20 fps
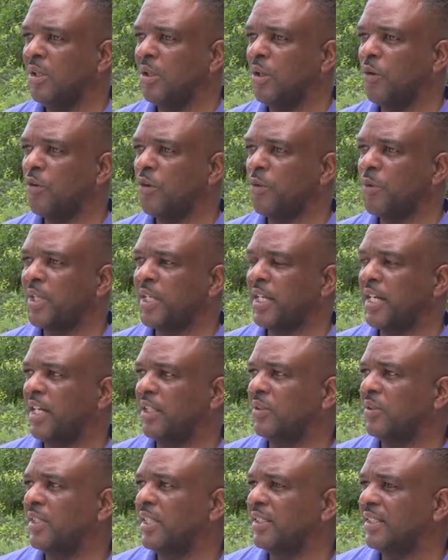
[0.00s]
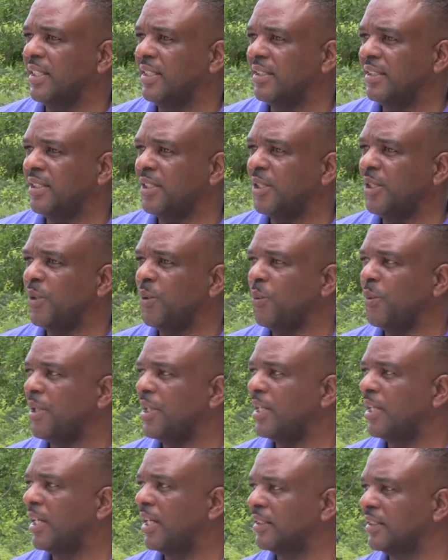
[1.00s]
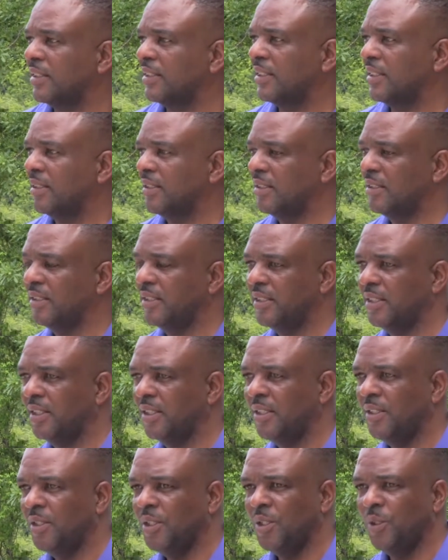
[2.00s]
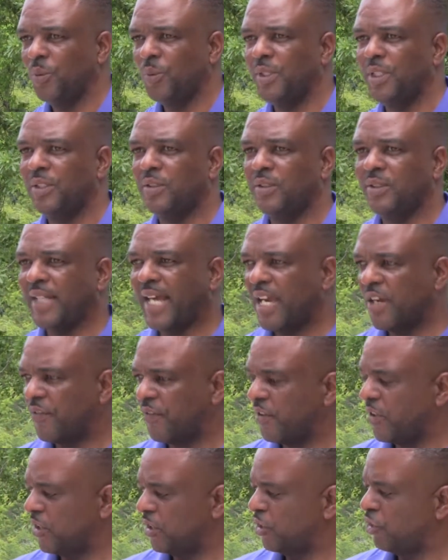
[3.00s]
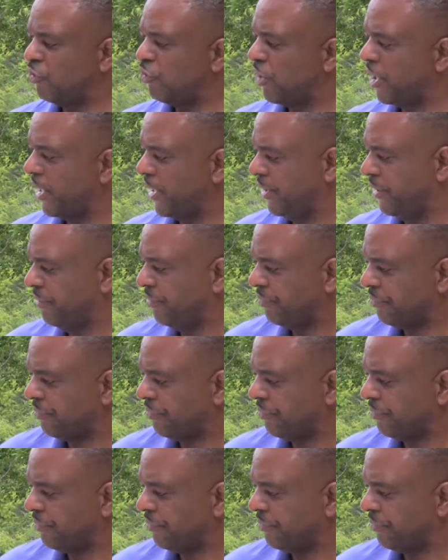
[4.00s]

However, we can't do that until we, as I said earlier, we need to divert the drain.